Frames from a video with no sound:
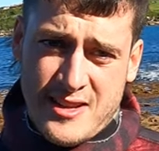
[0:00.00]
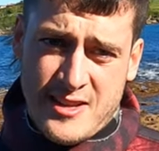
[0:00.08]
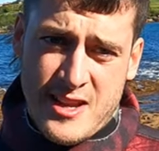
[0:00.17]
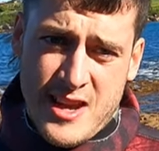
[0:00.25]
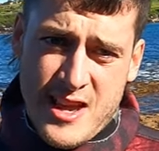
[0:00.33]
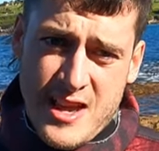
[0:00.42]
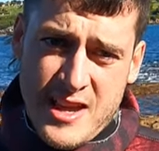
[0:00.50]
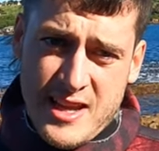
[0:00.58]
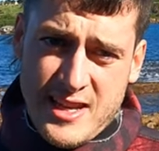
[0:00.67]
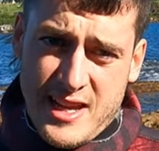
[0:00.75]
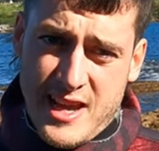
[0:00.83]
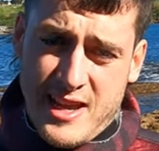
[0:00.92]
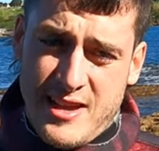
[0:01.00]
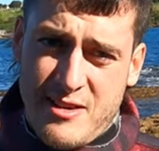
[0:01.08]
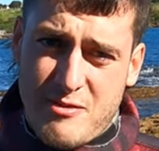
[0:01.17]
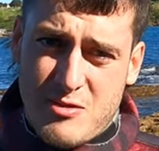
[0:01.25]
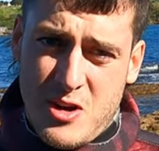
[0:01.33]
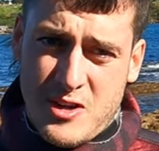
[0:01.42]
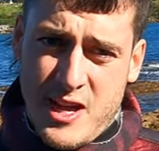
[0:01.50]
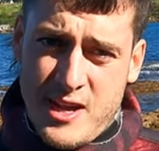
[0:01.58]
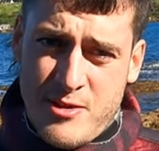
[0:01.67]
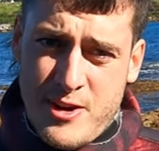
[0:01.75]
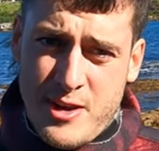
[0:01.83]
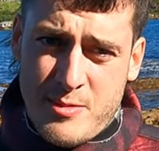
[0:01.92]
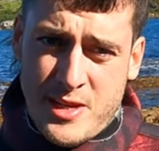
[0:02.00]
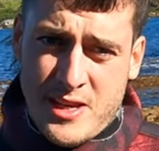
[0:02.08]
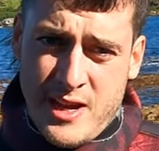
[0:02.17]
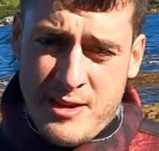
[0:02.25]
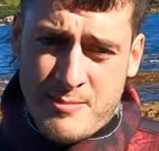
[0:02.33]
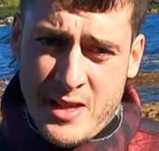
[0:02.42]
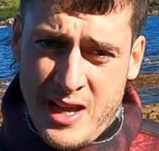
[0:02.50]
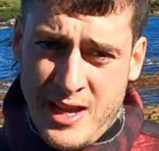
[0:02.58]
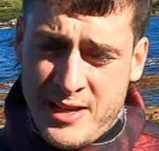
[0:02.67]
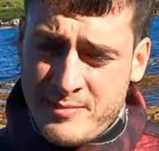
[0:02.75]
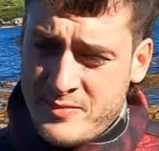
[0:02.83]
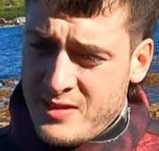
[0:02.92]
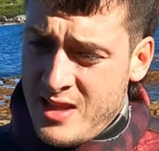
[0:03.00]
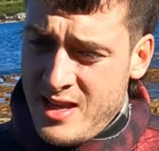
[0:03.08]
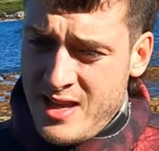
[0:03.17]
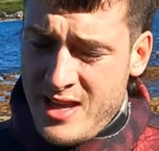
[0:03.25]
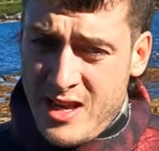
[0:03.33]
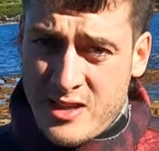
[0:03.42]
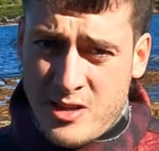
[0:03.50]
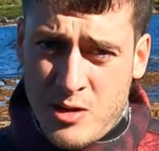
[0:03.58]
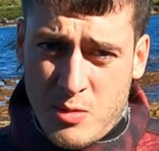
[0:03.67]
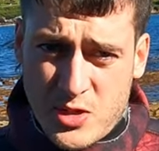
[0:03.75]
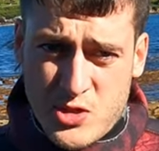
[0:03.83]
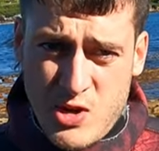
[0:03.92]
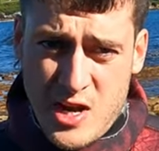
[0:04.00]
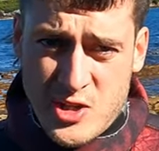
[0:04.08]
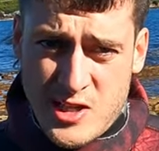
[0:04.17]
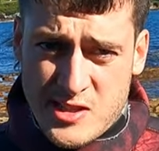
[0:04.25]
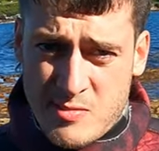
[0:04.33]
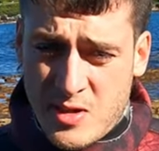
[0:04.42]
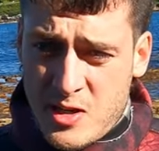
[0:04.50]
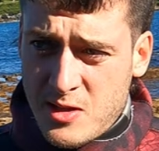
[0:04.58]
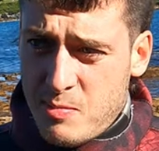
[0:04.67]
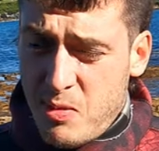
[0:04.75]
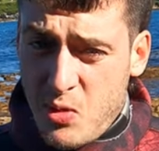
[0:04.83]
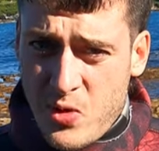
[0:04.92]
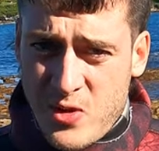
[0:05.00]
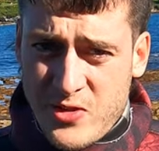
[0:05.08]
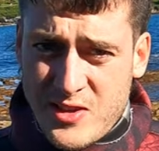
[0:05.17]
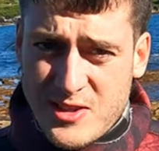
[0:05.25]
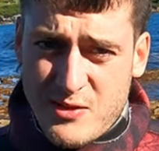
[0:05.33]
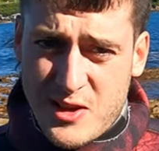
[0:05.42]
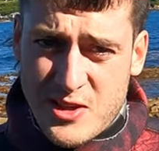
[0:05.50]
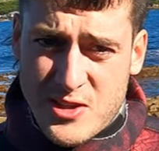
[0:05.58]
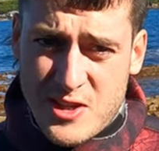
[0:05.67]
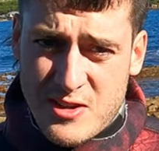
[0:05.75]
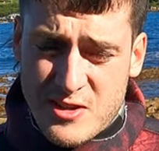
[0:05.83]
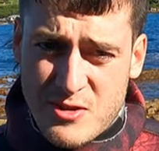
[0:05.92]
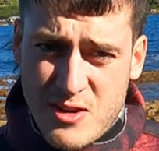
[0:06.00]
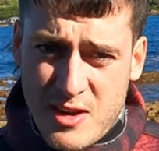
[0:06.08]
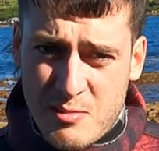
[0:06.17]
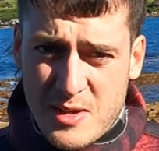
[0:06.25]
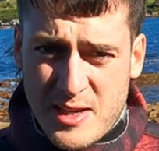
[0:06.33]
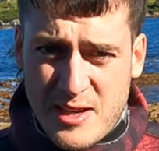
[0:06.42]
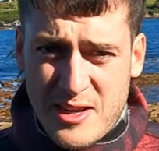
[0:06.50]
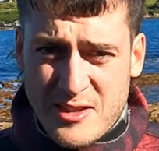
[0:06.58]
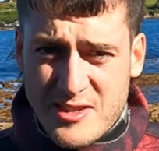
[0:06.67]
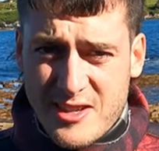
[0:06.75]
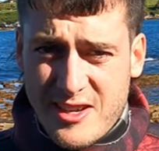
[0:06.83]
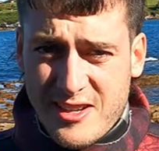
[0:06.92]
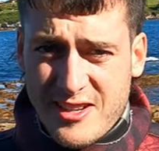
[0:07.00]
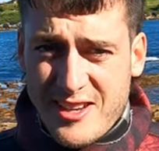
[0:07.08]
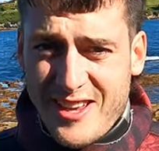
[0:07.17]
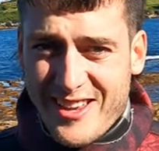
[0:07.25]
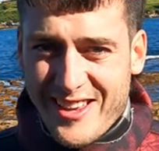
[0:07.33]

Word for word: And yeah, Rock Cale, here we come. um I don't know what strategies I'm gonna deploy on these fish. They're incredibly hard to hunt.